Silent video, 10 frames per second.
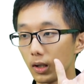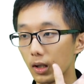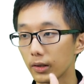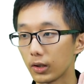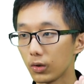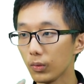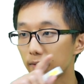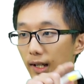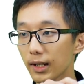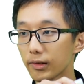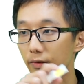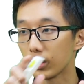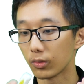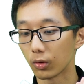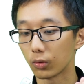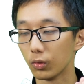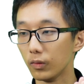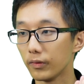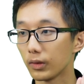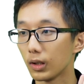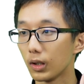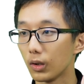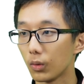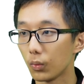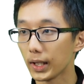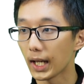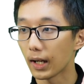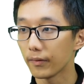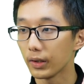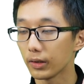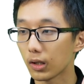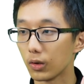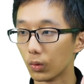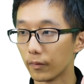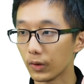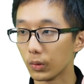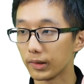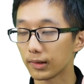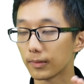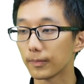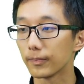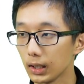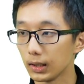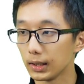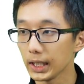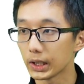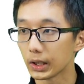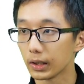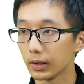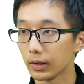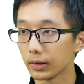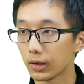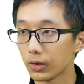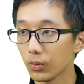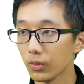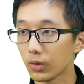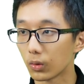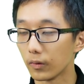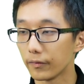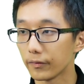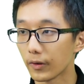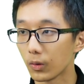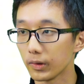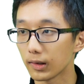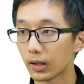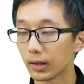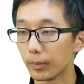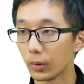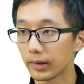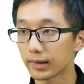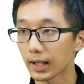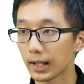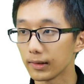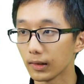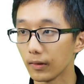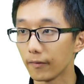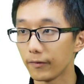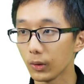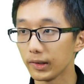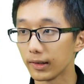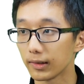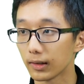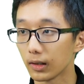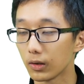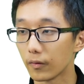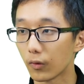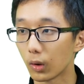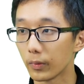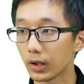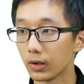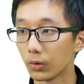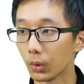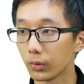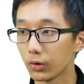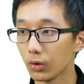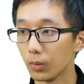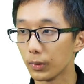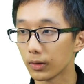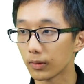On the 2 sides of the neural groove, we have the neural folds. Later, the 2 neural folds on both sides fuses to form the neural tube.